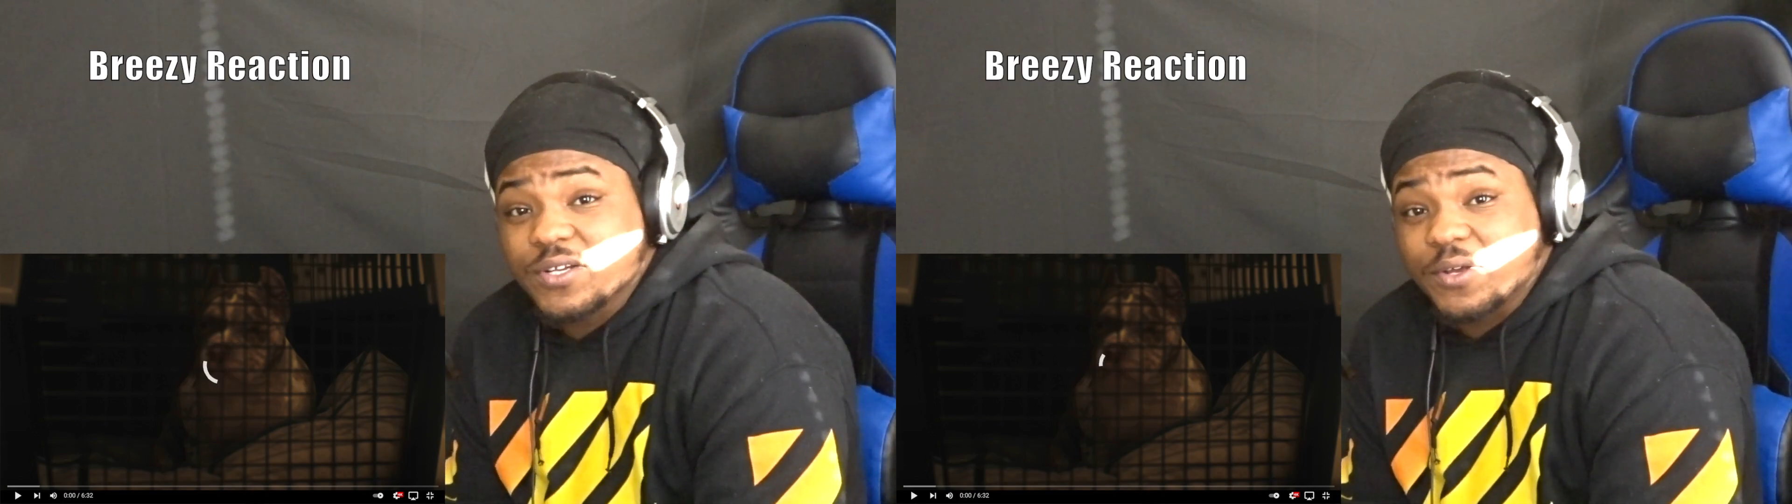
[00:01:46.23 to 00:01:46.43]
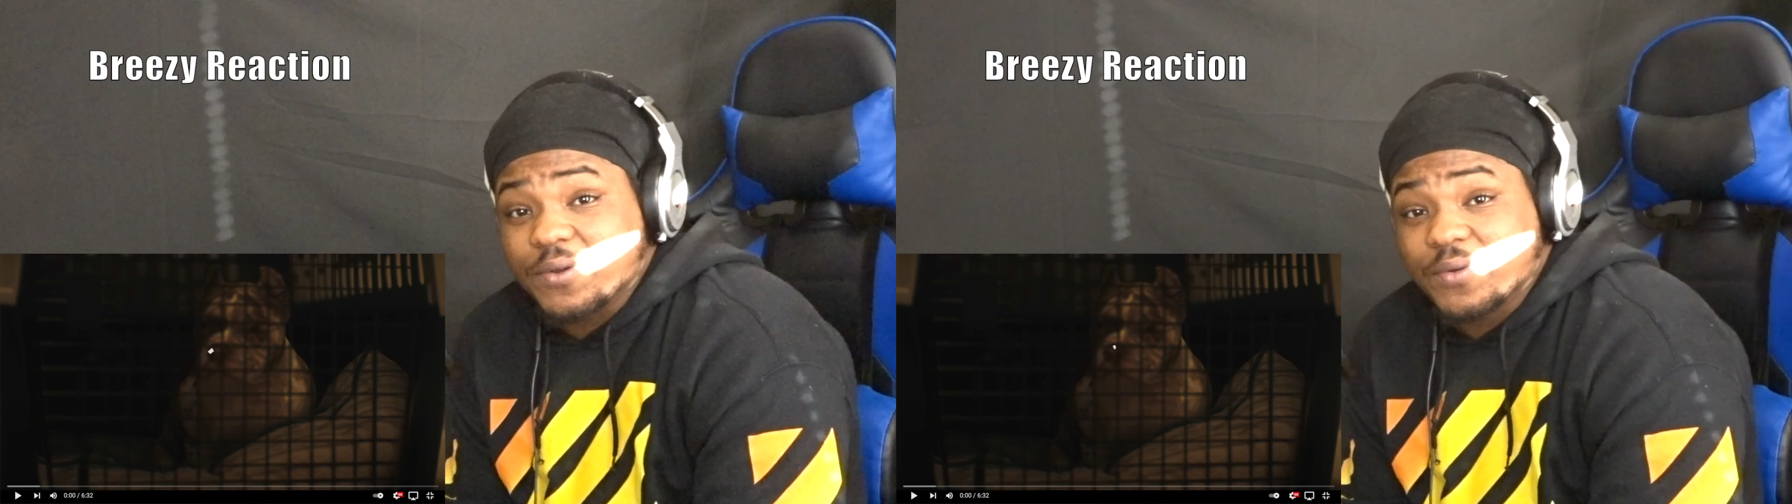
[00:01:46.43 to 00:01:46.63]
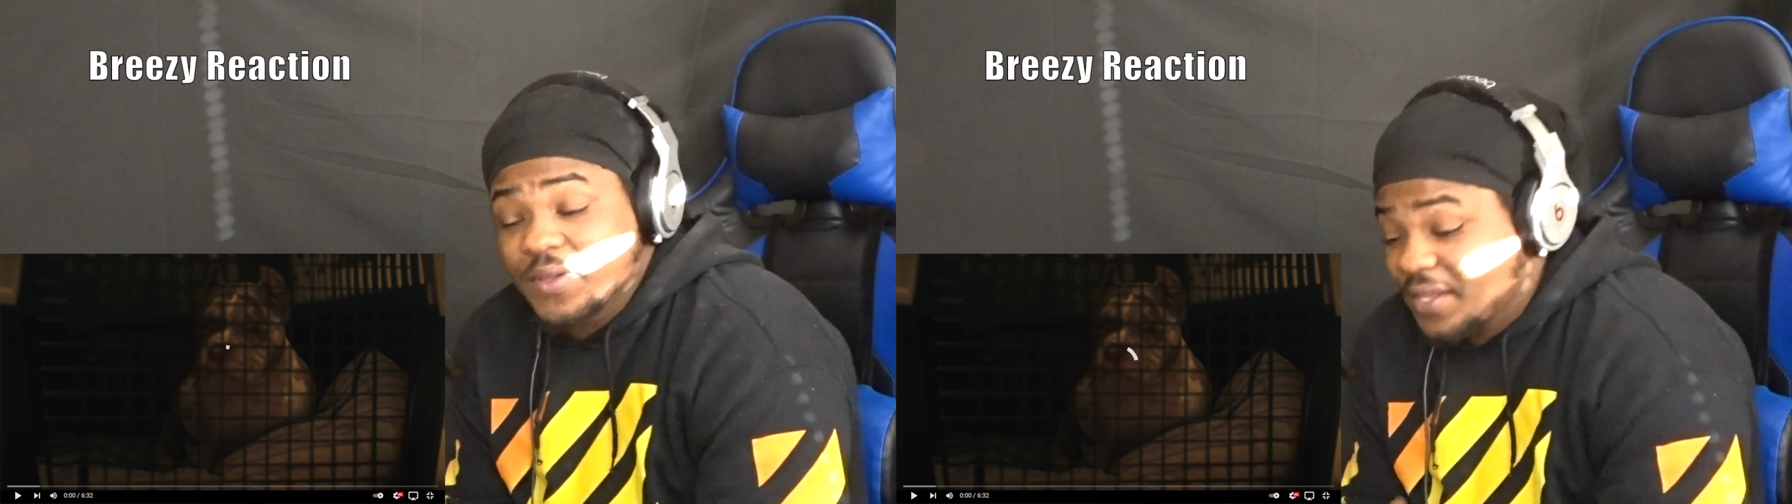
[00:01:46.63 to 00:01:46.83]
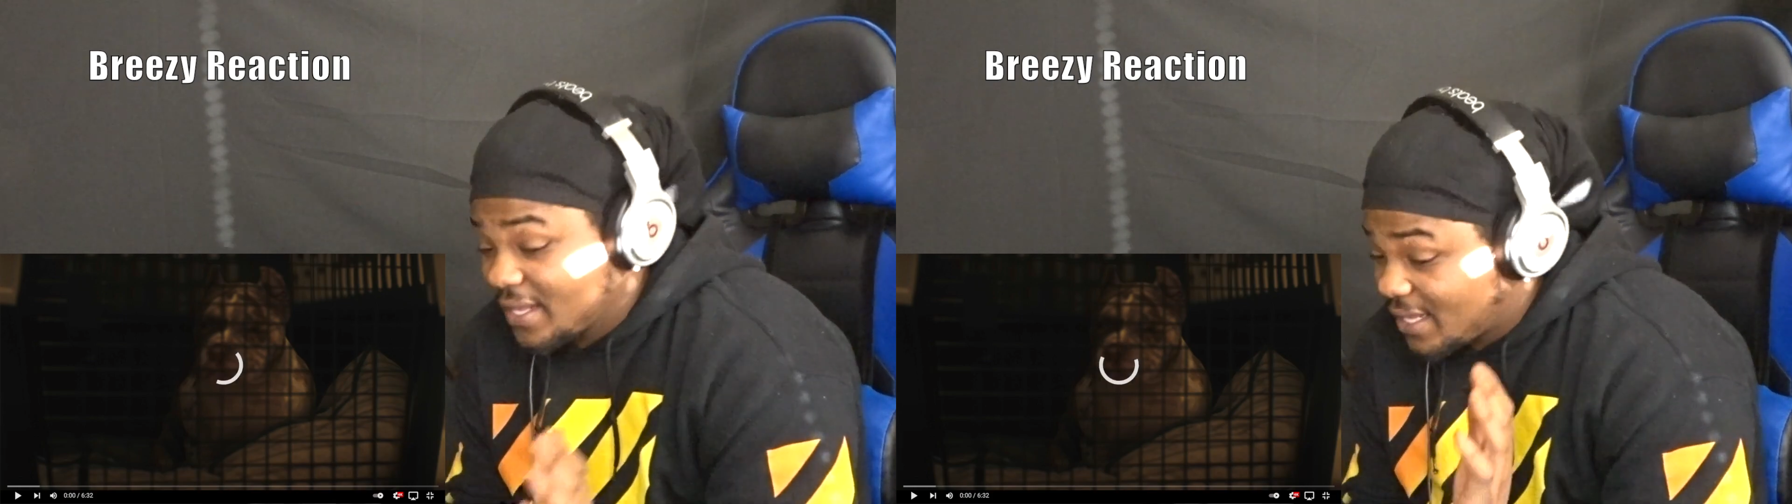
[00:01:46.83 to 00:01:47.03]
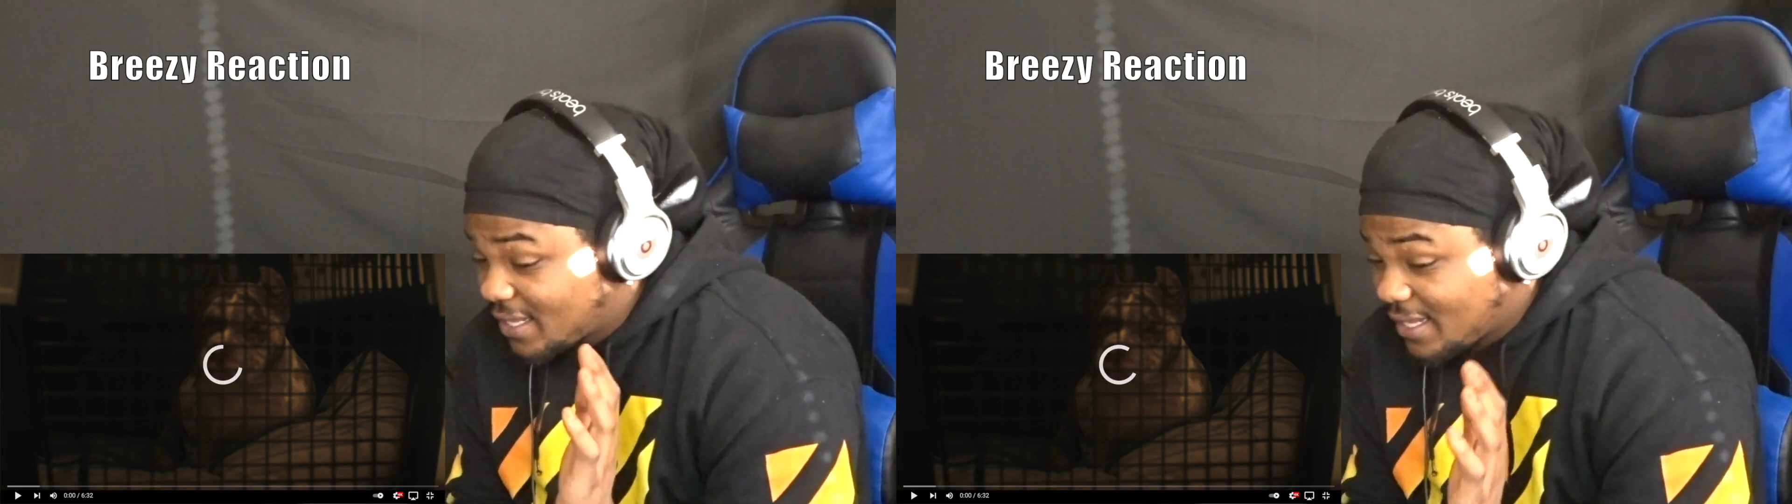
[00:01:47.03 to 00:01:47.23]
So
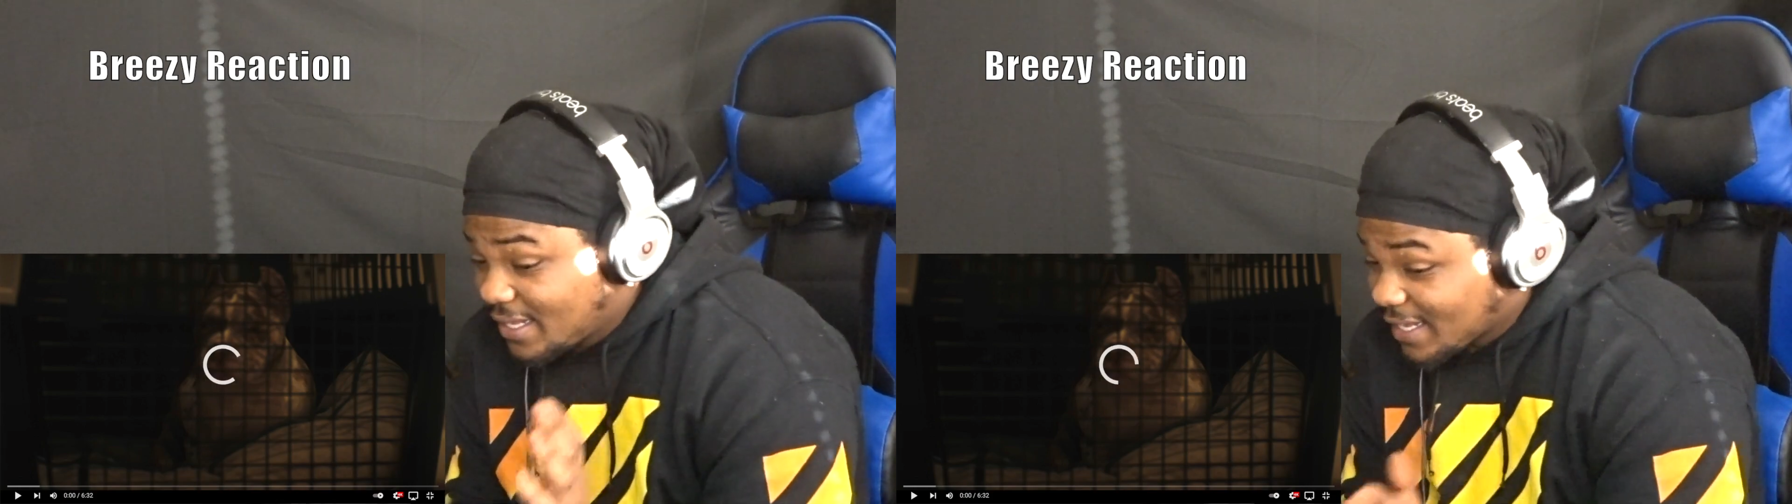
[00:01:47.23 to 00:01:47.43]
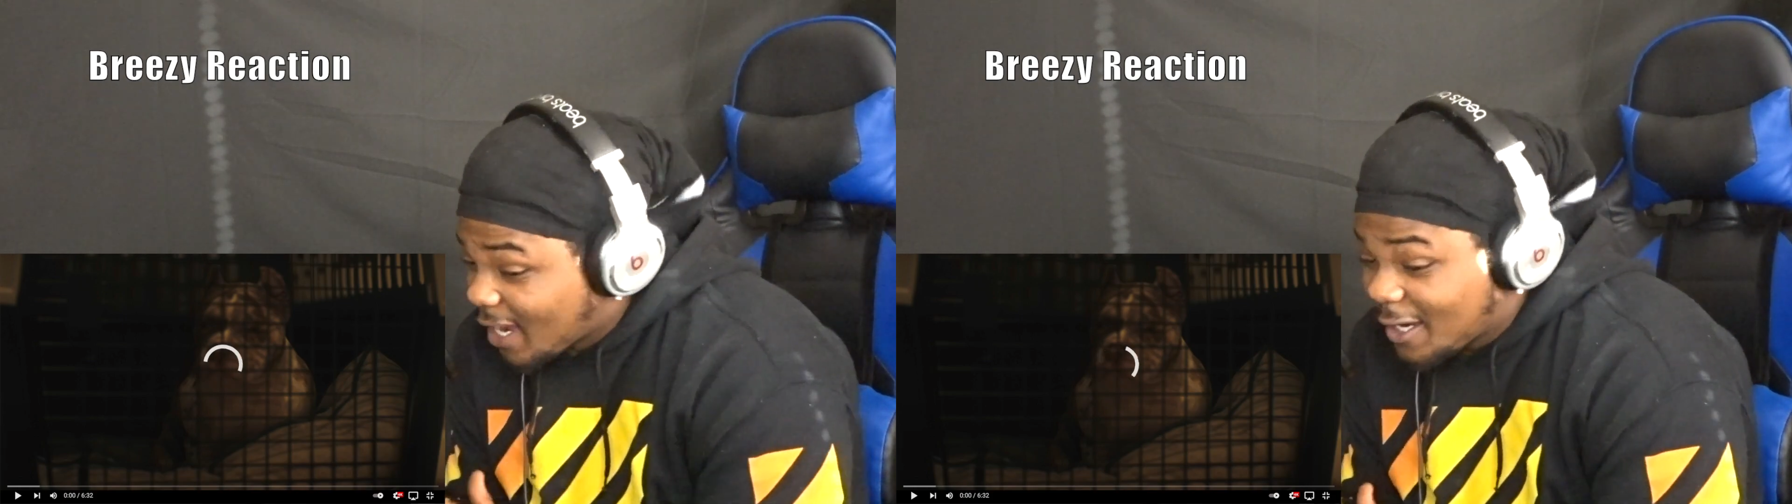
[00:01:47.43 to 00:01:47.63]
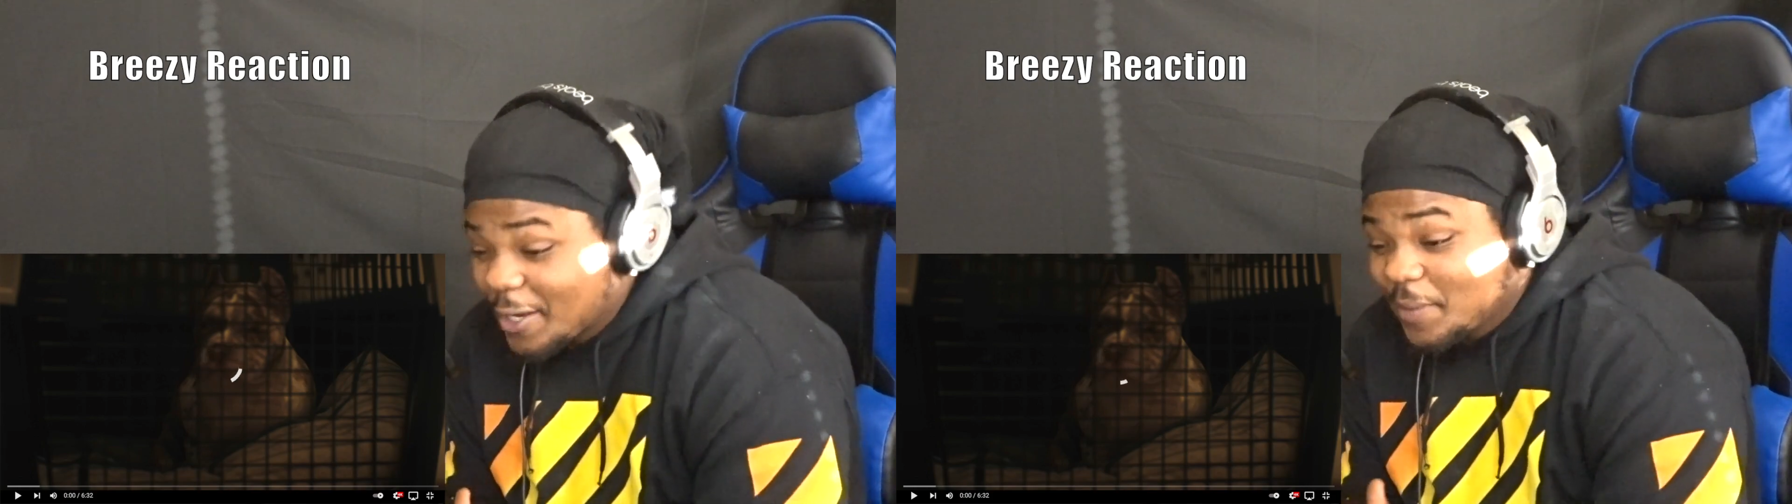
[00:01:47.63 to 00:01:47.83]
y'all